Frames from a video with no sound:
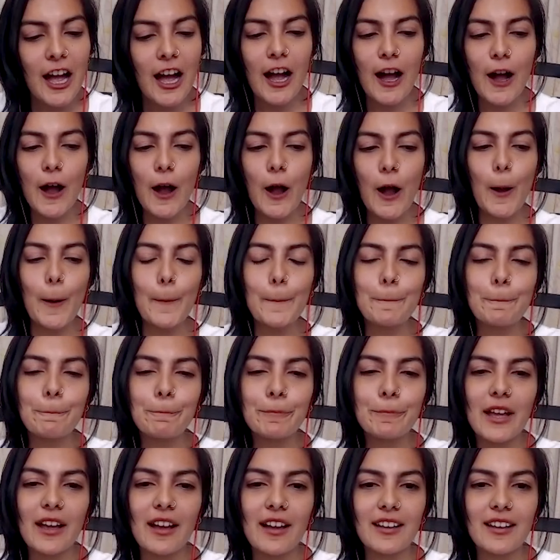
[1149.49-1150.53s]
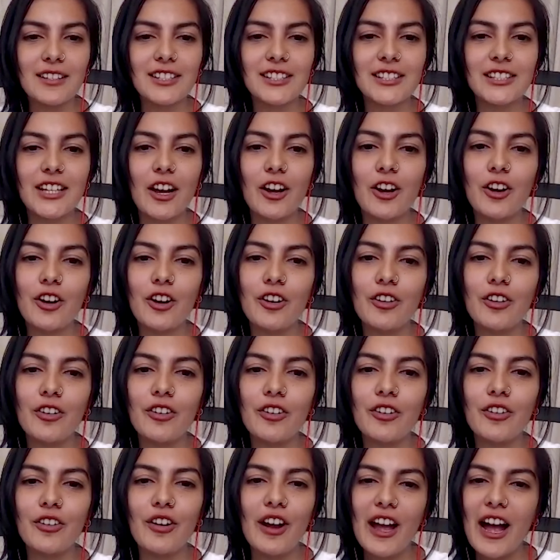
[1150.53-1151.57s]
Um,
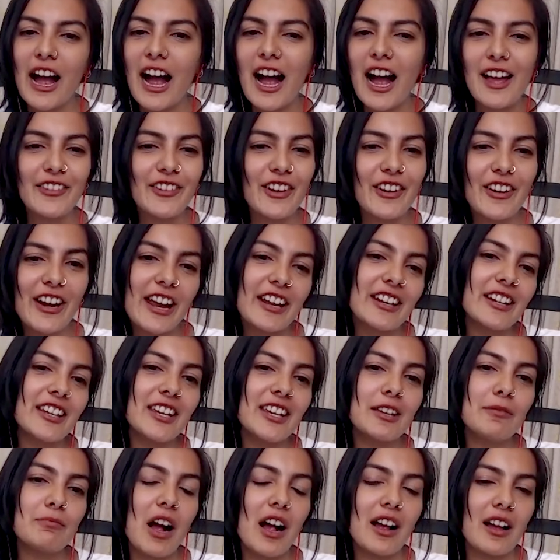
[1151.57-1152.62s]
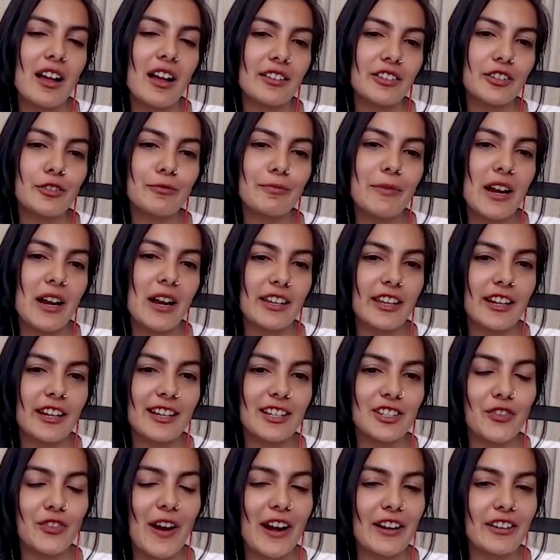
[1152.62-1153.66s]
so, are there any ma- other marketing
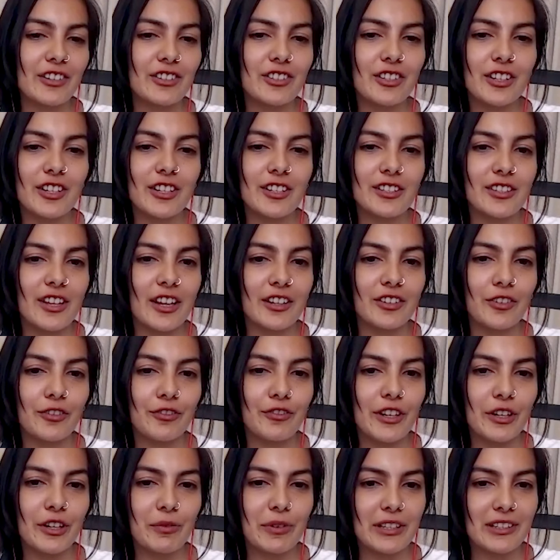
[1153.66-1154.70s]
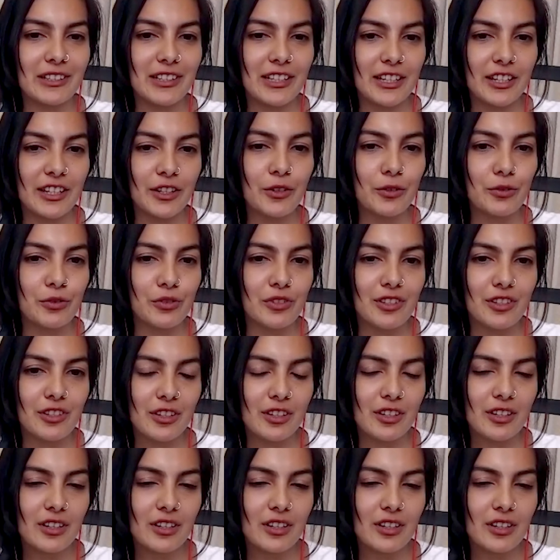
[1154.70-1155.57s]
strategies that you frequently use?